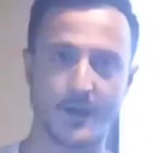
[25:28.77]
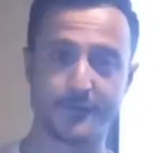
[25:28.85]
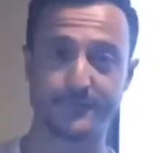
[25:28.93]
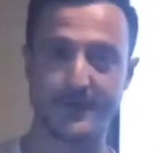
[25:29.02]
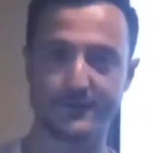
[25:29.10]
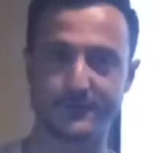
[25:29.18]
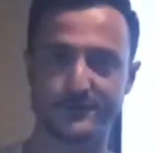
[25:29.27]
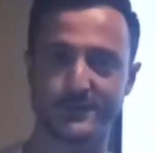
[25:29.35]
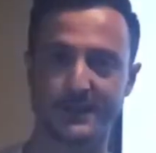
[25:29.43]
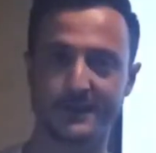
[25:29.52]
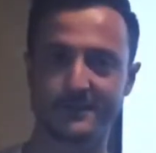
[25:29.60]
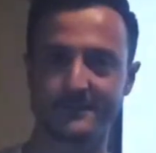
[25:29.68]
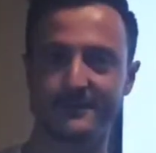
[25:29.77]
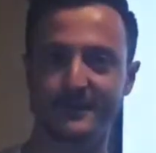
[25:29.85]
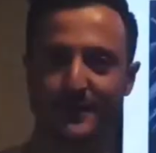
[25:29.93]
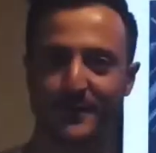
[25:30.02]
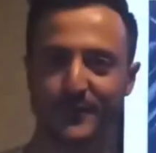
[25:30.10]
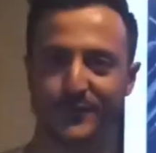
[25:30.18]
A final shilling
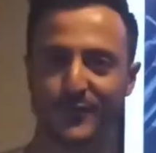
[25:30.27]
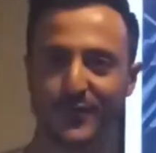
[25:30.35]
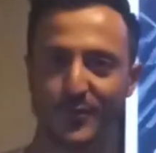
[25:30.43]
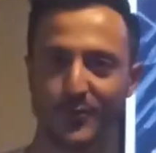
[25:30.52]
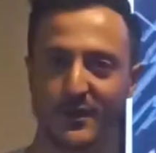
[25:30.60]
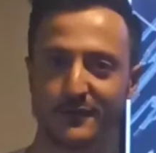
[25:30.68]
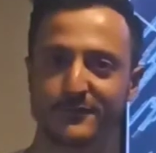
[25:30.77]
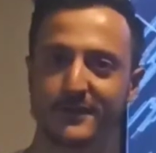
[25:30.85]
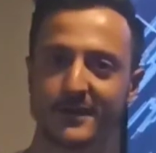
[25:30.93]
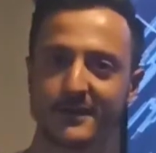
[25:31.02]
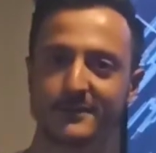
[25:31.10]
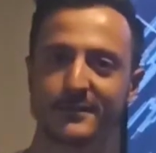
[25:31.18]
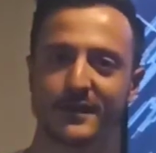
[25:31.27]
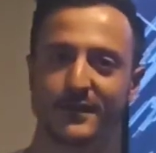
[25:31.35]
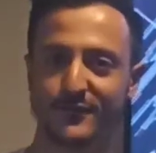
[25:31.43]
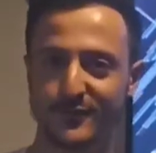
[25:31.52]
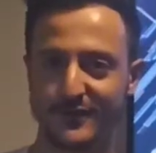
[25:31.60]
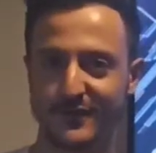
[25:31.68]
for Awareify.
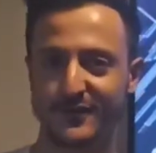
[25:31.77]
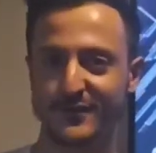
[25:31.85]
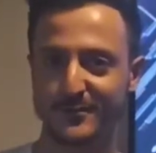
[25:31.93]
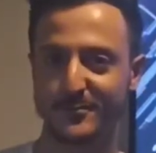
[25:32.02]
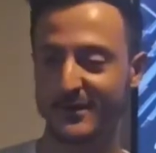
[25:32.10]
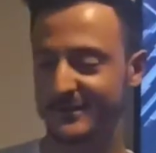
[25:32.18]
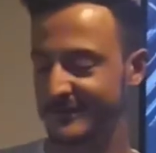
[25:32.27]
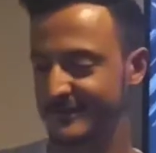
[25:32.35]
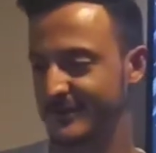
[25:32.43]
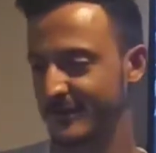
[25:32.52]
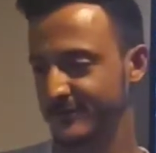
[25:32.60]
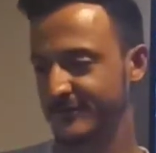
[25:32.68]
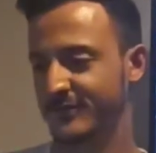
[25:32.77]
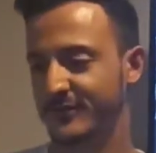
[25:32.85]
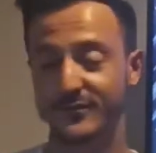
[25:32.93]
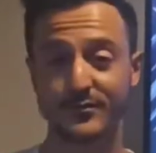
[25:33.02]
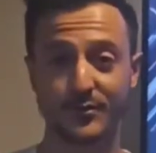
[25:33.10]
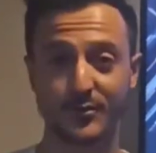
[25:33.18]
If you want to learn about this stuff,
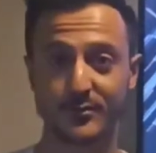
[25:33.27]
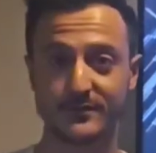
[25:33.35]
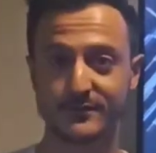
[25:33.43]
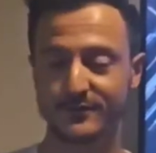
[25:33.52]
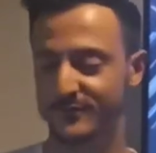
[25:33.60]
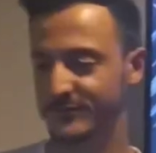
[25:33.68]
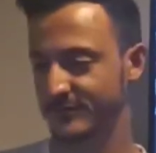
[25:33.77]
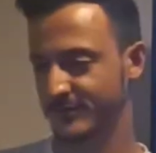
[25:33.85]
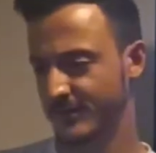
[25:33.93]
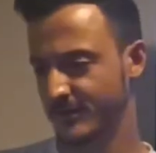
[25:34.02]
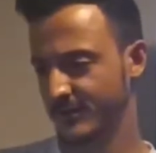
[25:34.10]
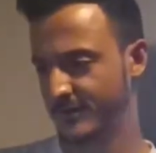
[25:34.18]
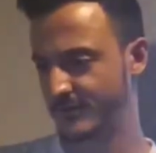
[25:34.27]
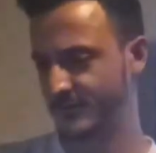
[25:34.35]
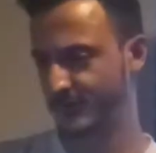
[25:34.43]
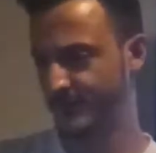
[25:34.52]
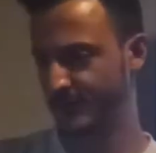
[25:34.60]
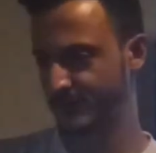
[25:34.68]
you know what to do.
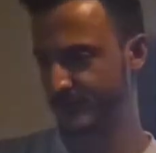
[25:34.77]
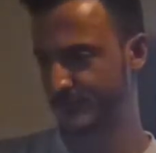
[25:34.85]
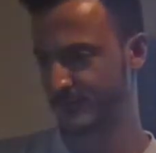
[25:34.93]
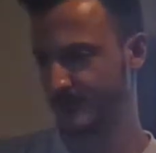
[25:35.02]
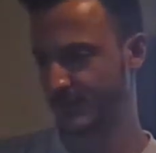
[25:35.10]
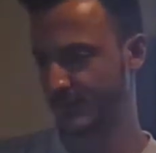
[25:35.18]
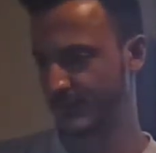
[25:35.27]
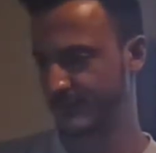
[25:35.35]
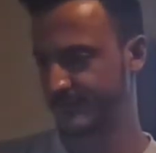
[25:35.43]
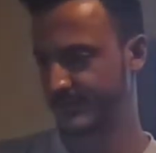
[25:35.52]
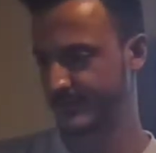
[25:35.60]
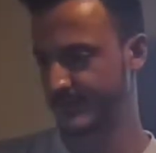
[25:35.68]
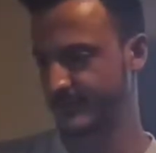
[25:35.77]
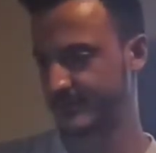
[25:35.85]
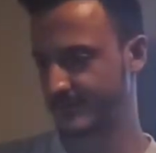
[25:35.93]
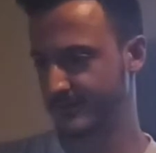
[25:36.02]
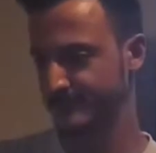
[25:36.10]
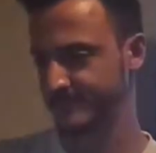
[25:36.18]
You go to
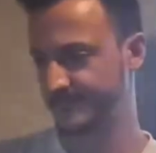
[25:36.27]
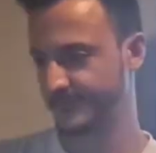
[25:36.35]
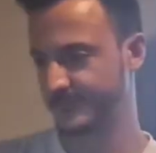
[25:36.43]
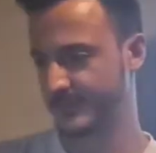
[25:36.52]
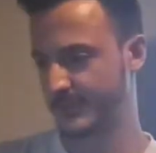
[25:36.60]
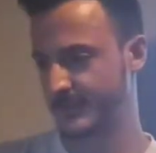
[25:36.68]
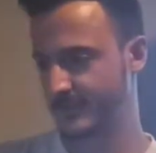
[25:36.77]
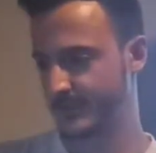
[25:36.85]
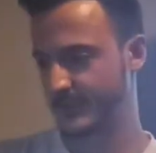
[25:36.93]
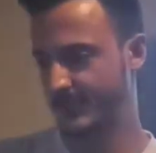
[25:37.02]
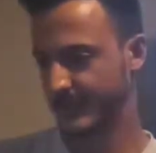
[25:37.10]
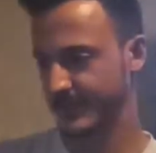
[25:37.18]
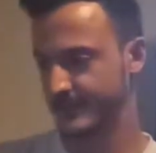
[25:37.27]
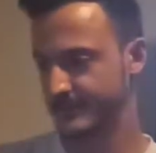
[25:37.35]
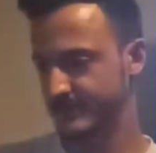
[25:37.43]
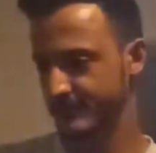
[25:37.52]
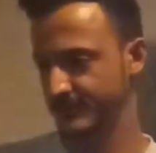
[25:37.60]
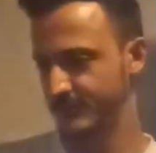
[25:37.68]
awareify.com,
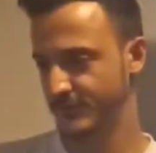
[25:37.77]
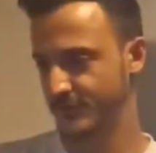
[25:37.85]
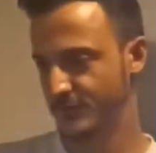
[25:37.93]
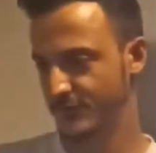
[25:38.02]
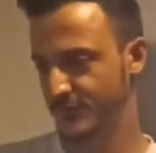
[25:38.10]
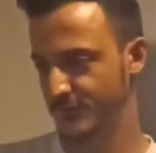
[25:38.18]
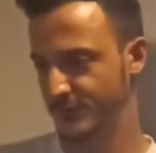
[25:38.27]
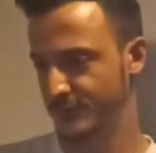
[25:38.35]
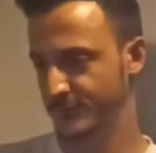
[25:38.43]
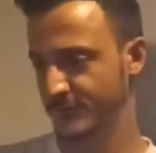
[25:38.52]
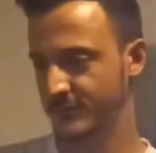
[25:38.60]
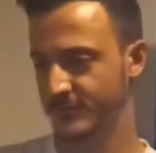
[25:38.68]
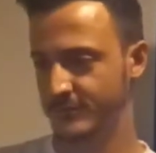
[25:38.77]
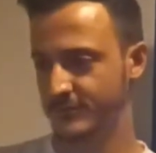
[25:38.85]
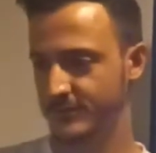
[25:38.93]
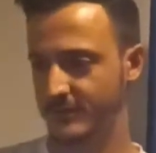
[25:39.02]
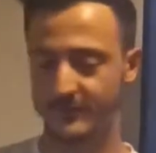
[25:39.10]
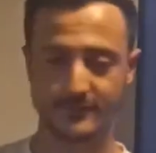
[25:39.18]
and
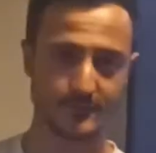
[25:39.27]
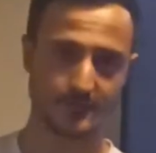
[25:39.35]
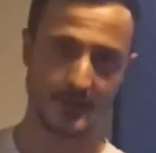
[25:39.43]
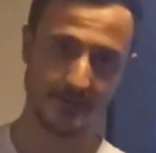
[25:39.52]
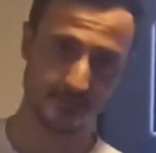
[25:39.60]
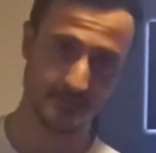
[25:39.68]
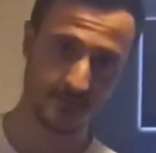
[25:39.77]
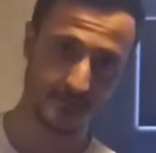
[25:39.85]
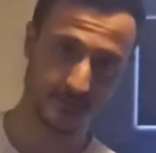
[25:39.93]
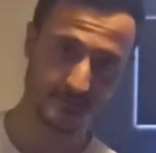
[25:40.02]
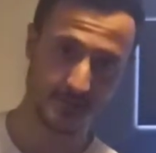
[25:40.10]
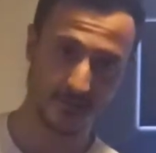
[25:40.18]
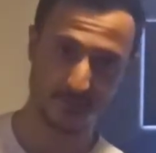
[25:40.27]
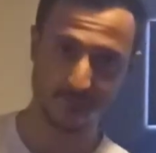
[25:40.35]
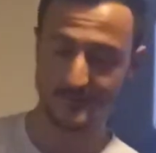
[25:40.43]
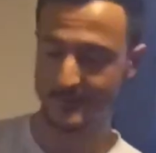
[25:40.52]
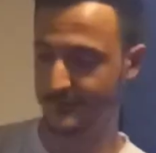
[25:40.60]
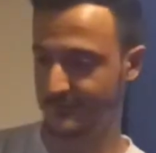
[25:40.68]
if you haven't already signed up
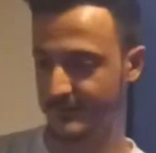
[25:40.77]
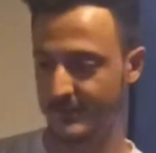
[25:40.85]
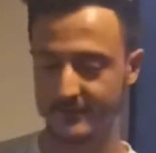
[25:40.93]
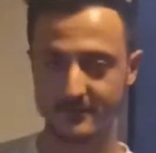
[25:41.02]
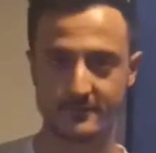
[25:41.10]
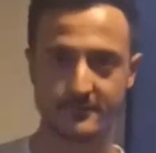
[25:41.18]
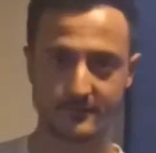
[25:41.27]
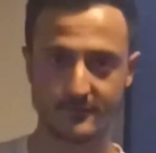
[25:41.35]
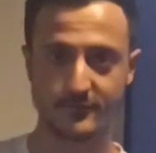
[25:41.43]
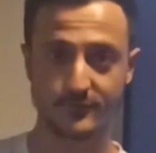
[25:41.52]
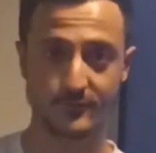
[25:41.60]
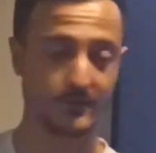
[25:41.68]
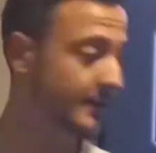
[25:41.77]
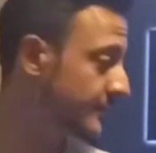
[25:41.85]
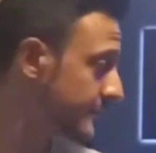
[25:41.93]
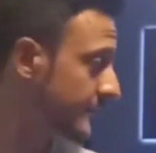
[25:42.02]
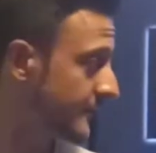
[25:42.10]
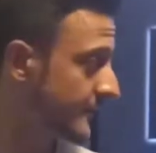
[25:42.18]
for a newsletter, you do that